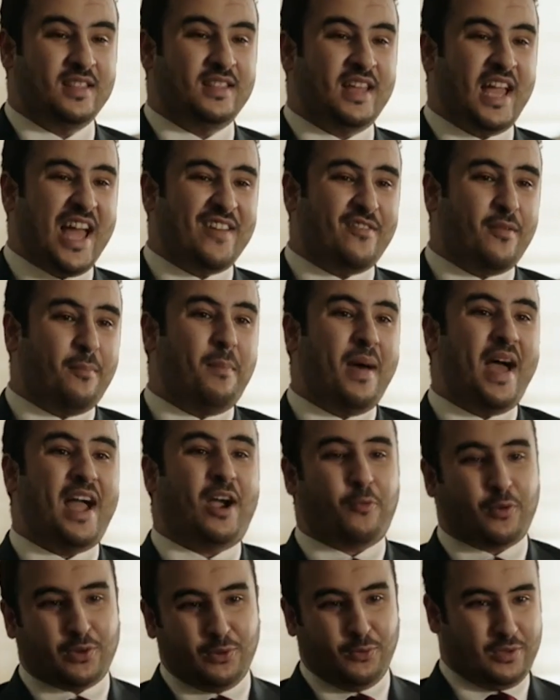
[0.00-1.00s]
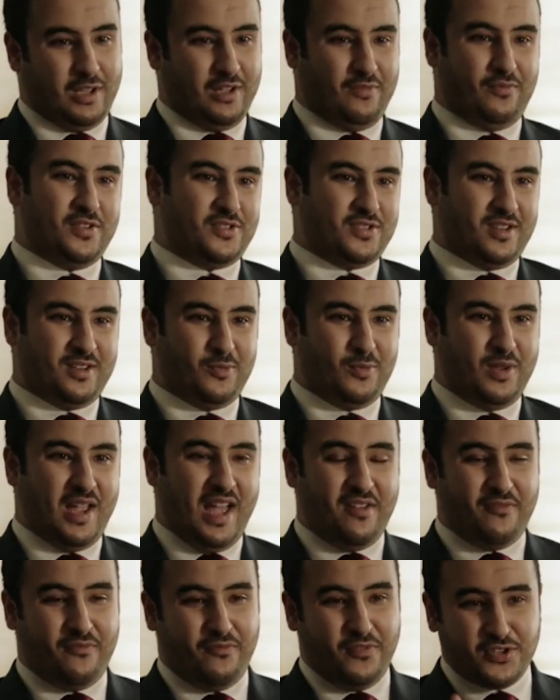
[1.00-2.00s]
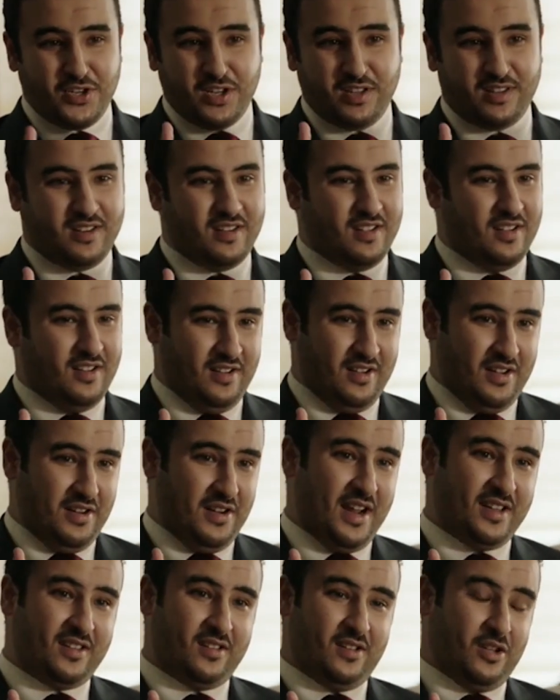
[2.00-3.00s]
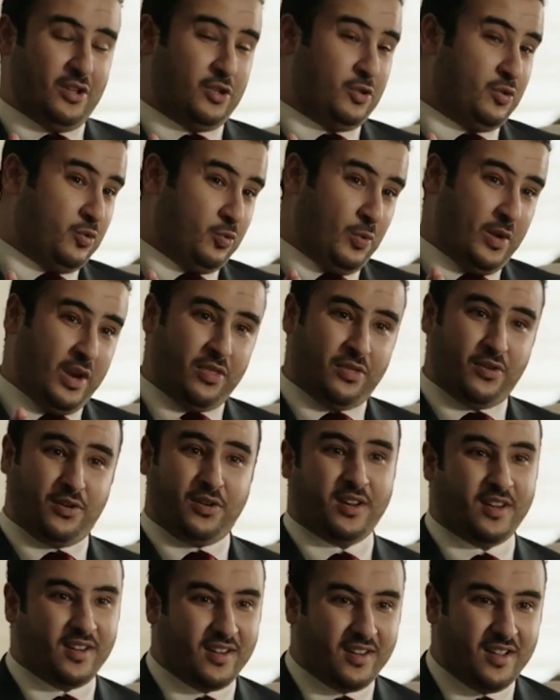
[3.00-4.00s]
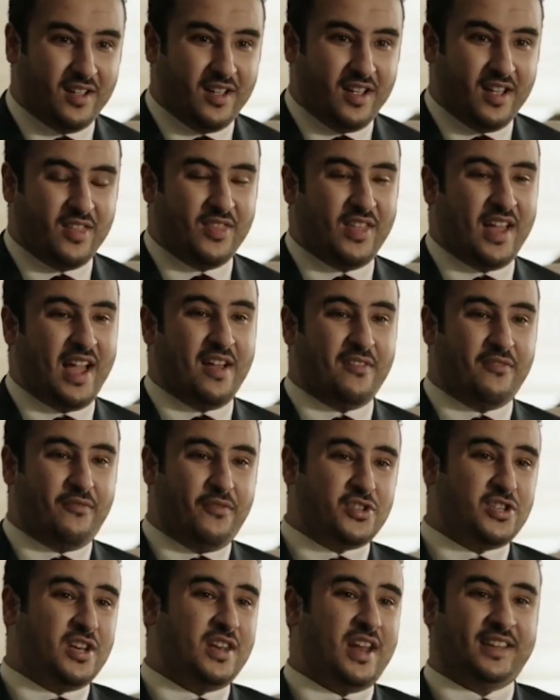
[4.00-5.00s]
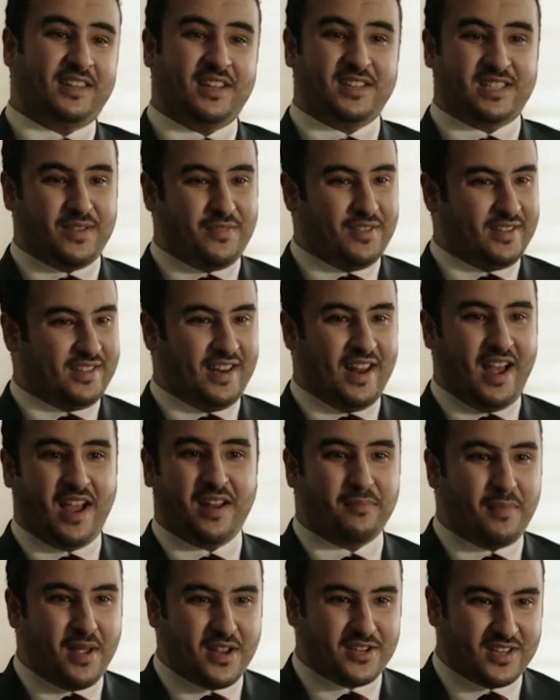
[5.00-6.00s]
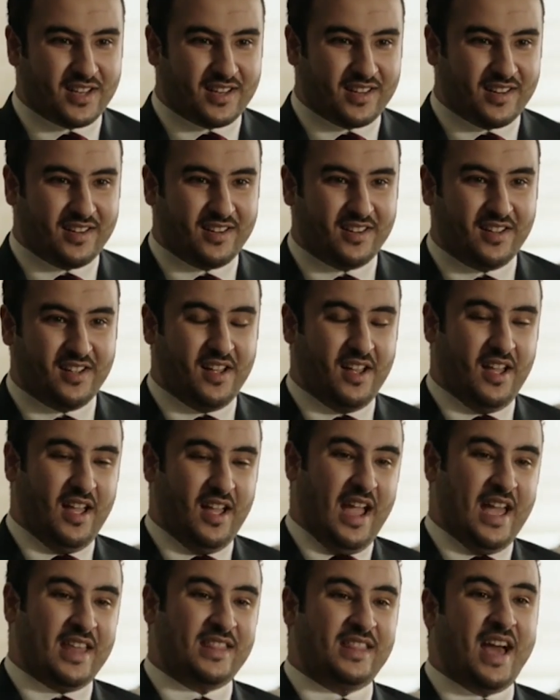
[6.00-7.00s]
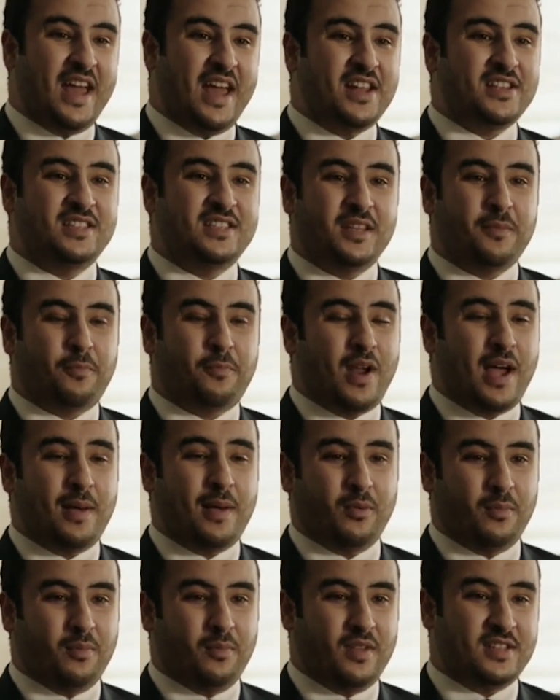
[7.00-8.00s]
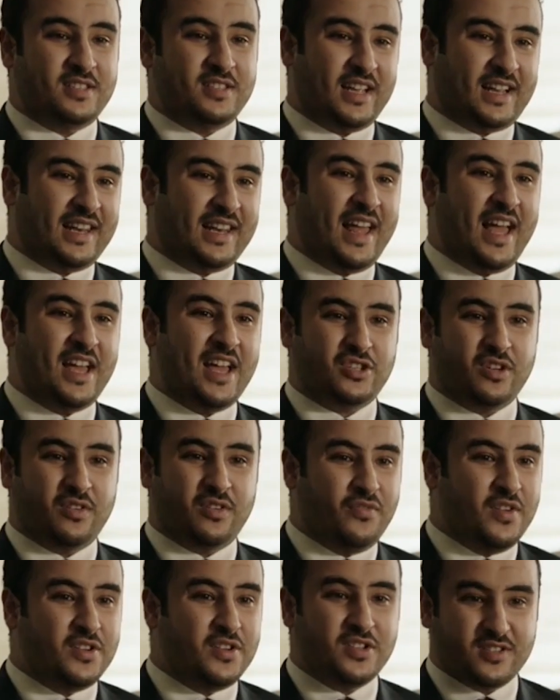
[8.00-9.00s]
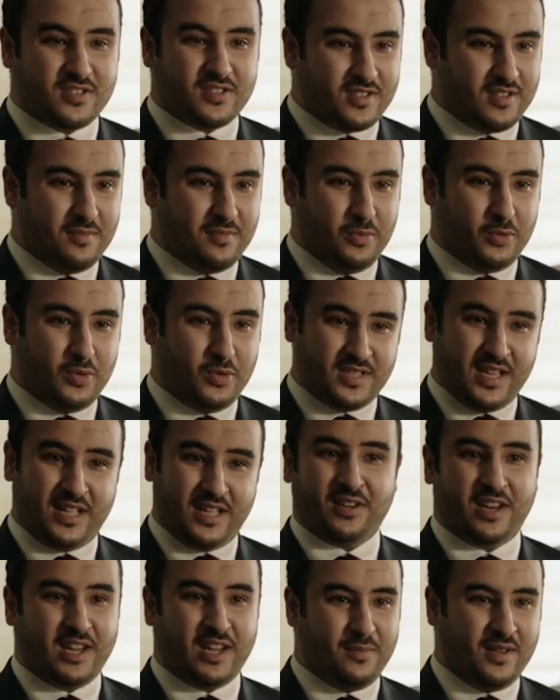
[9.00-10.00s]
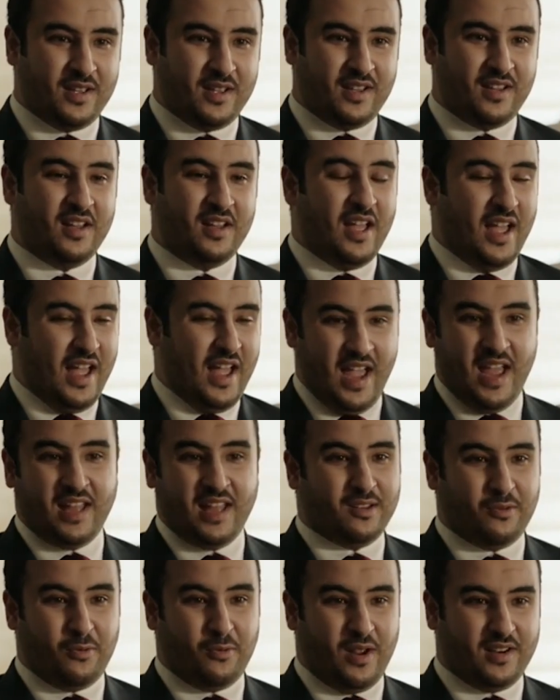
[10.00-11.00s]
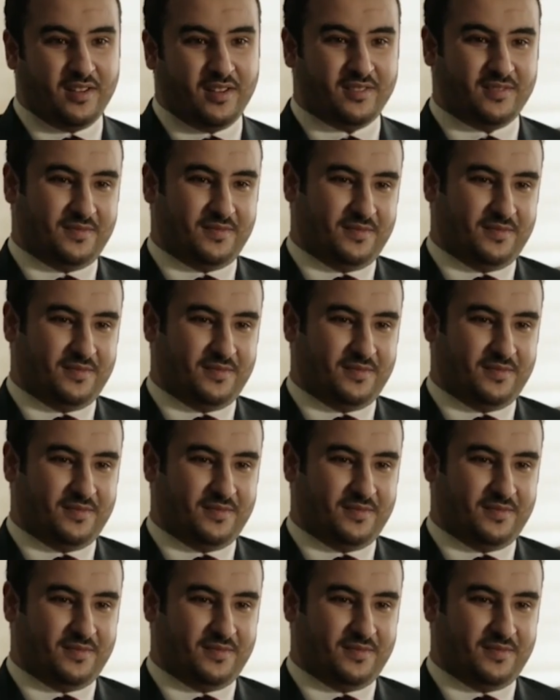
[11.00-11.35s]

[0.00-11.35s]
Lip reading: They have a backward-looking vision. We have Vision 2030. They have Vision 1979, basically. And that is the problem. It's a clash of visions between Saudi Arabia and Iran.